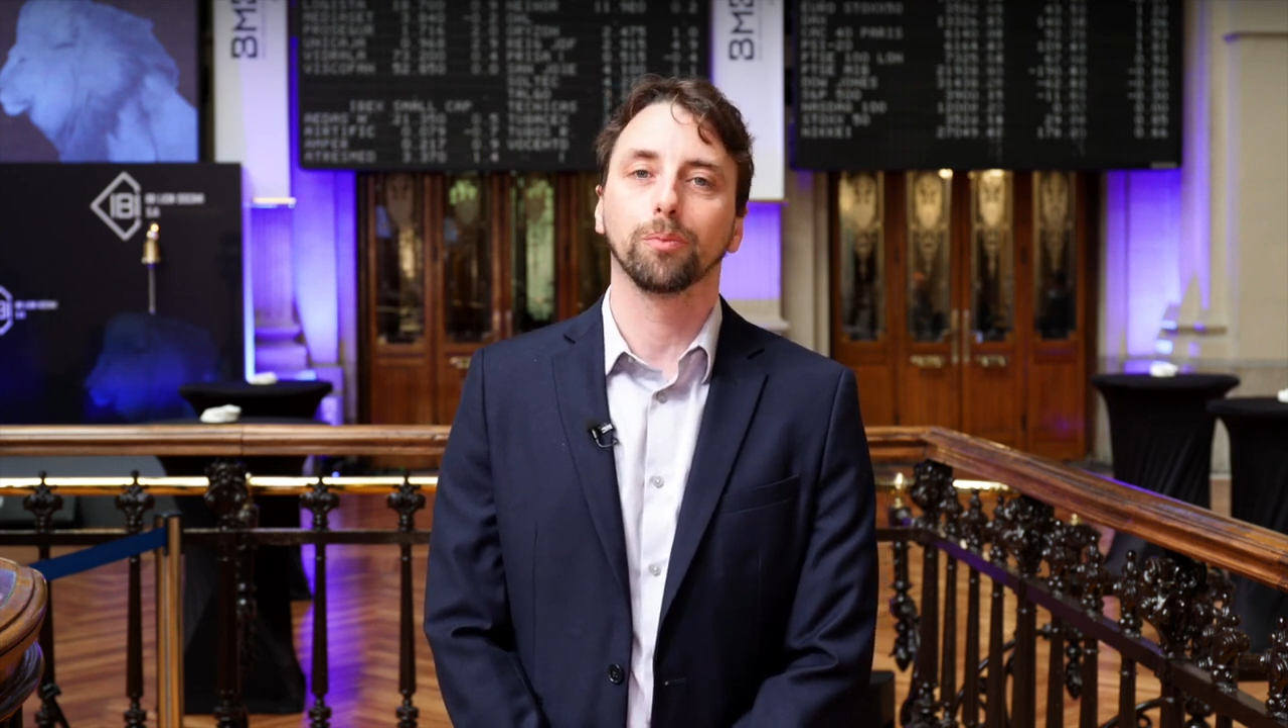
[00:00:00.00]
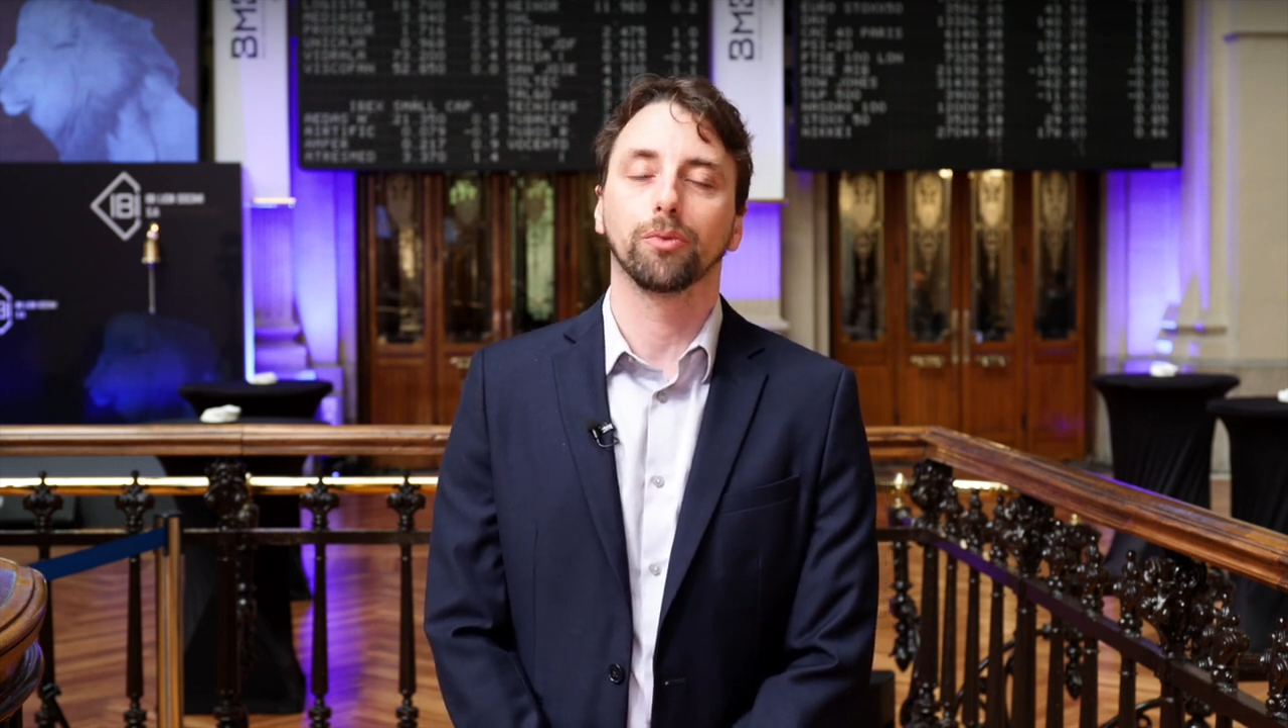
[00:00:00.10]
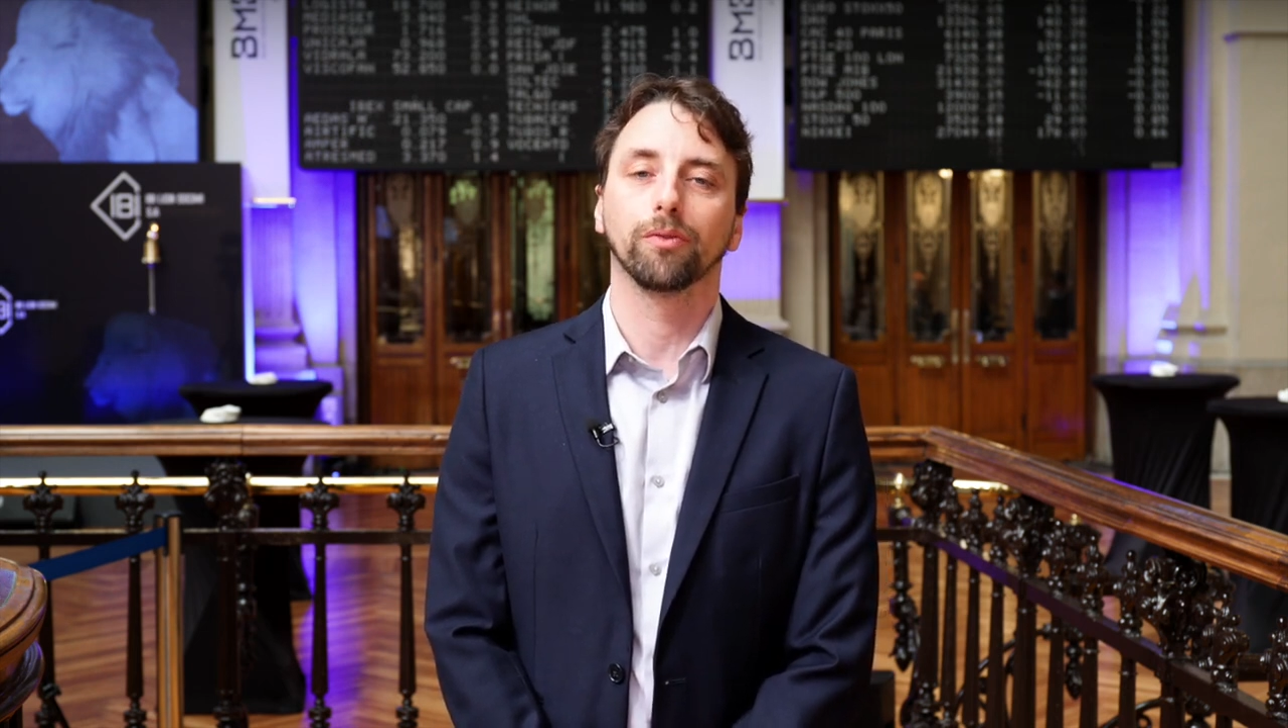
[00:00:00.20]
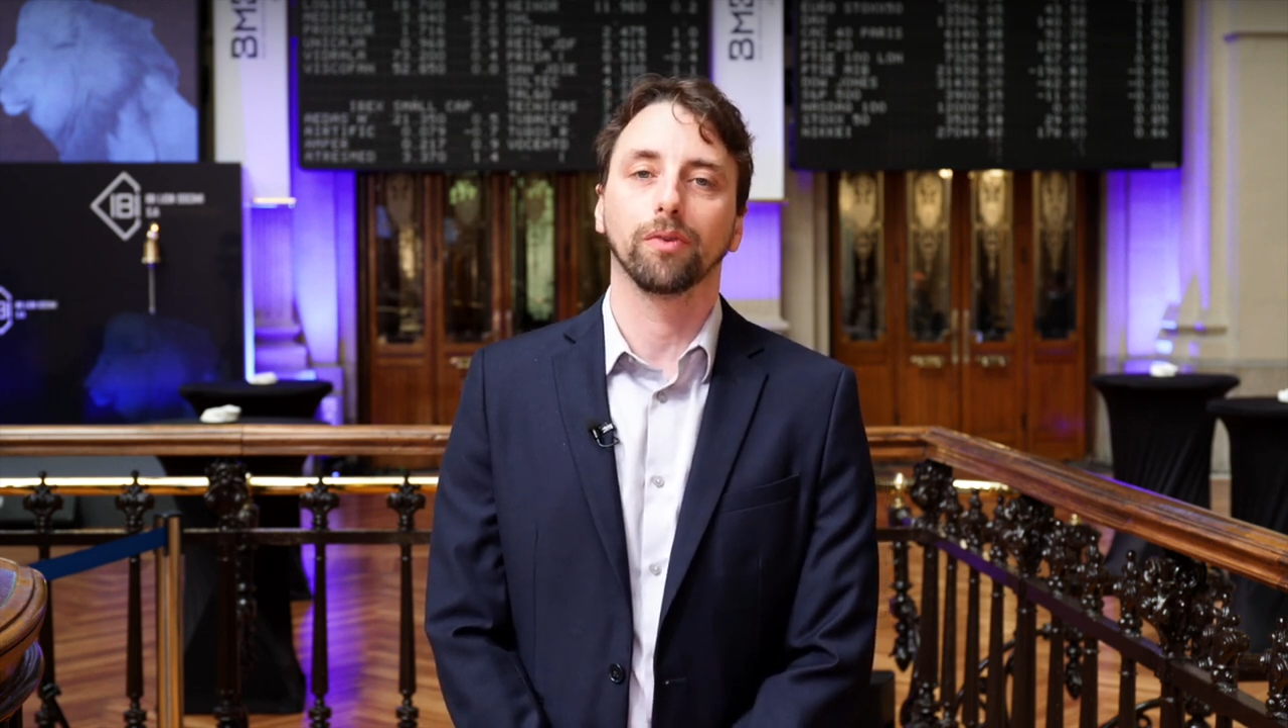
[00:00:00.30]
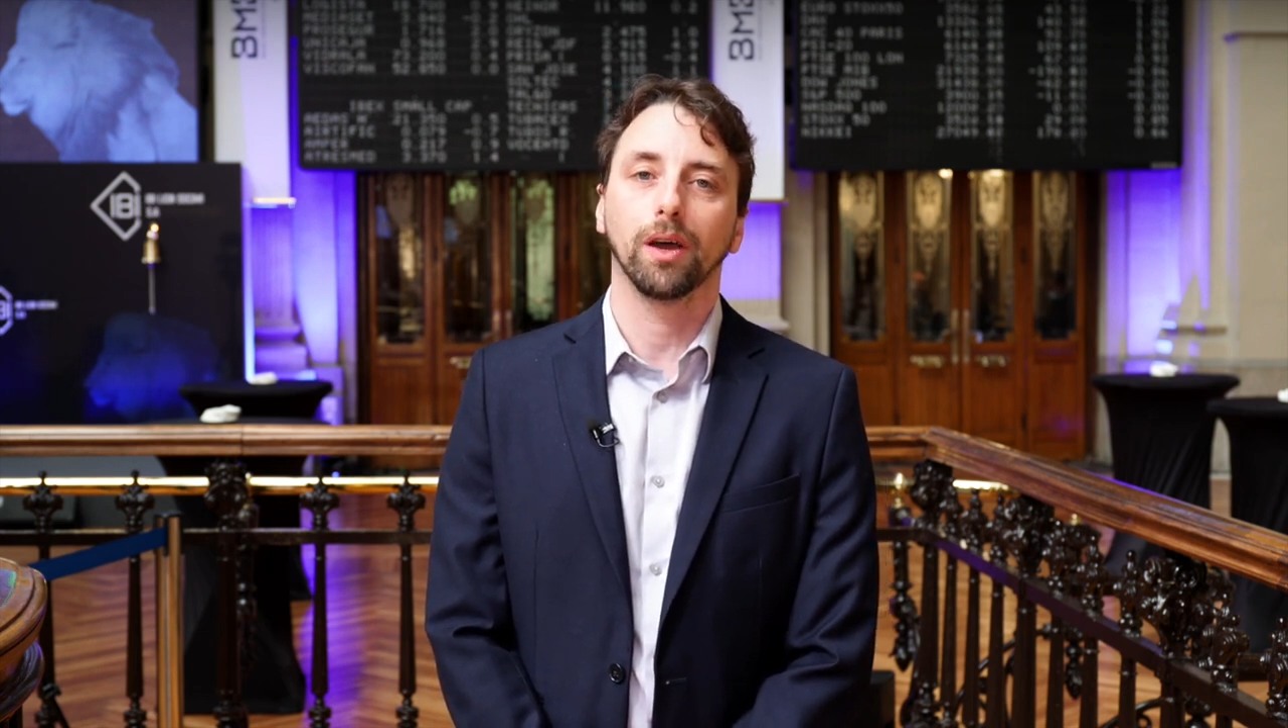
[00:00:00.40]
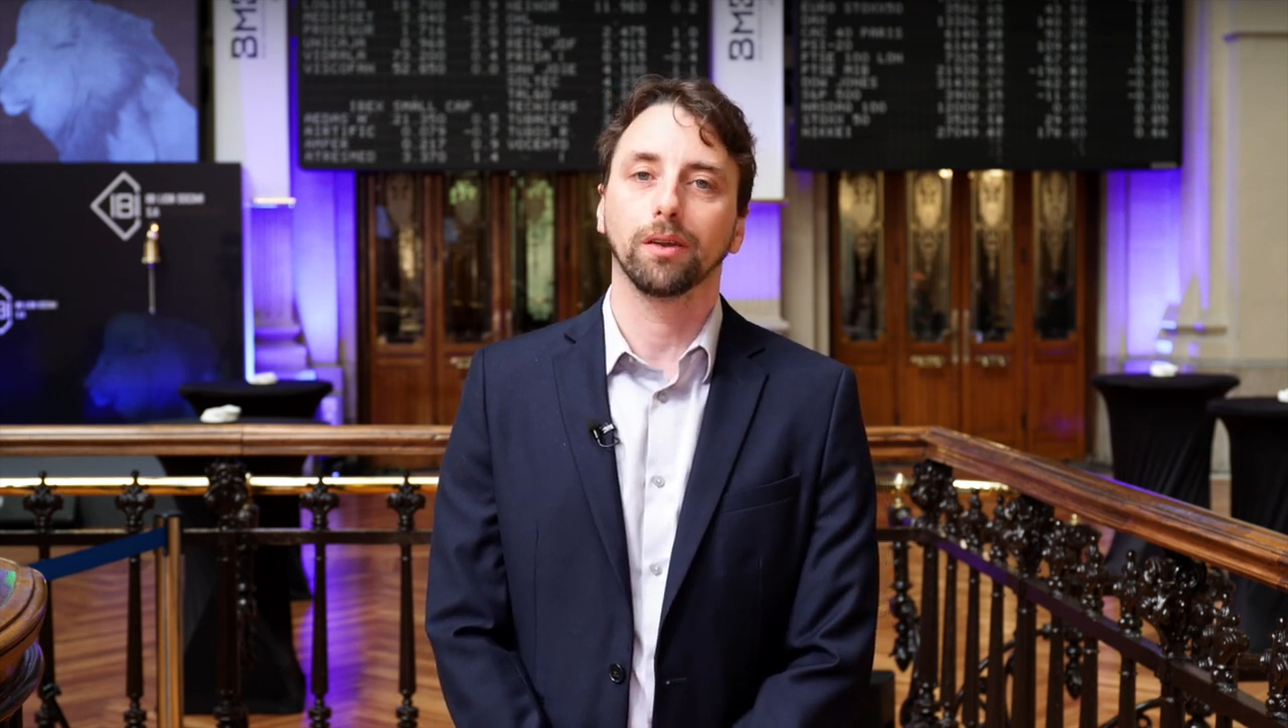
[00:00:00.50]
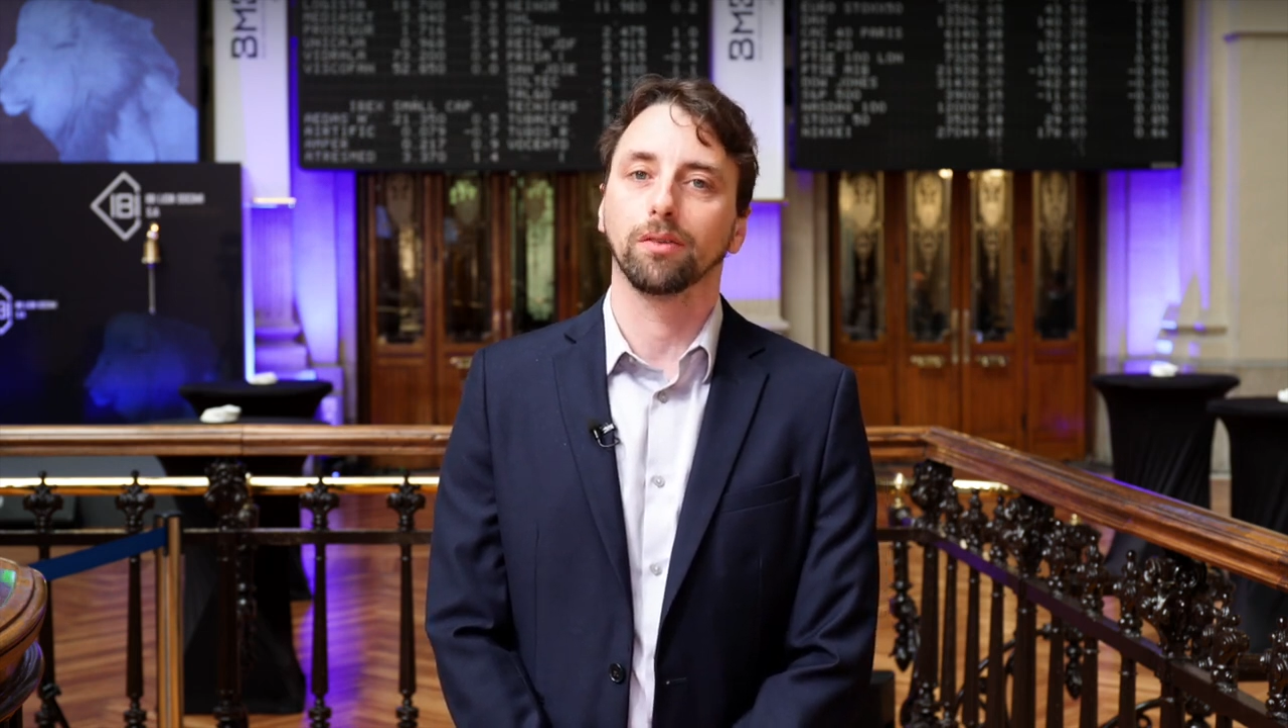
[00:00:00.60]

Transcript: to provide